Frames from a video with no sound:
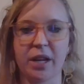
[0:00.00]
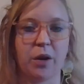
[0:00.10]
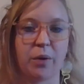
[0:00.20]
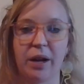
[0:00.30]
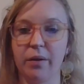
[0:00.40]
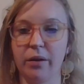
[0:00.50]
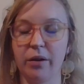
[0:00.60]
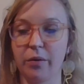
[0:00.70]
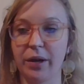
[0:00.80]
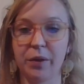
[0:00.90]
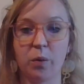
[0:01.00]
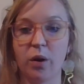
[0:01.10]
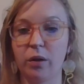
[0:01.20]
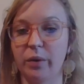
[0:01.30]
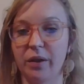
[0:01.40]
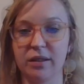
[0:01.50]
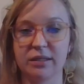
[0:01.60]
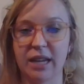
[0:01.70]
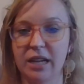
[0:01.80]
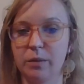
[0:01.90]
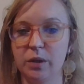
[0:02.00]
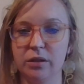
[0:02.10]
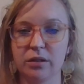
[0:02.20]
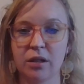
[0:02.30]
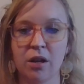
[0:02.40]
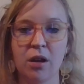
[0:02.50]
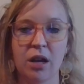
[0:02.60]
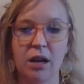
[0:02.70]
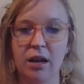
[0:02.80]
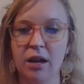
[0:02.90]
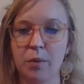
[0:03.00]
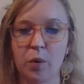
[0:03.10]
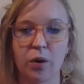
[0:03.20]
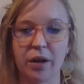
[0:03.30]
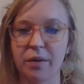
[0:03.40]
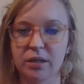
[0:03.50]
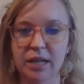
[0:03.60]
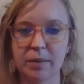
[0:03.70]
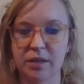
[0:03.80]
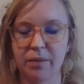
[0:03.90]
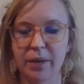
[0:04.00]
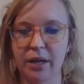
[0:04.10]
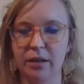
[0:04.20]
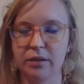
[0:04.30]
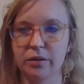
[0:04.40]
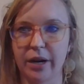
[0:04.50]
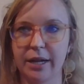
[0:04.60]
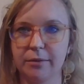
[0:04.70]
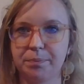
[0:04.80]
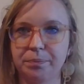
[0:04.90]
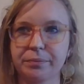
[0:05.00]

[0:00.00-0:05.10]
around around the world, whether it's animals um, or other types of beings, right?